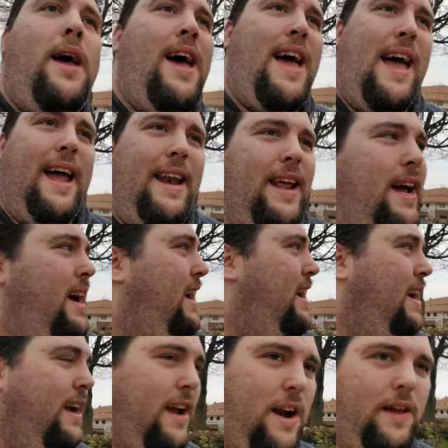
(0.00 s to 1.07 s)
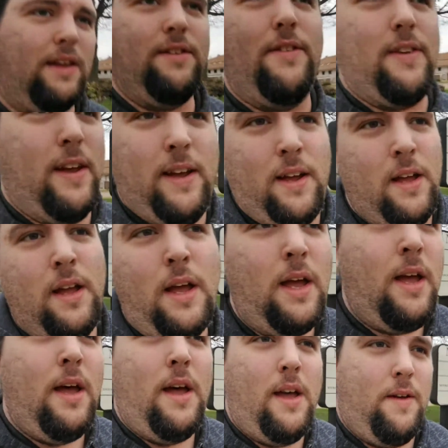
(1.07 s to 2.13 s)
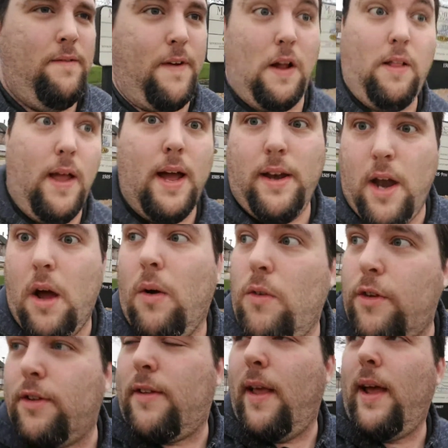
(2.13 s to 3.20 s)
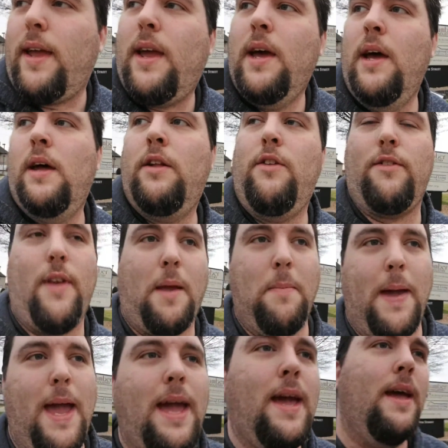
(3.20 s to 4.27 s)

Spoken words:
And he's fairly unknown, just like me.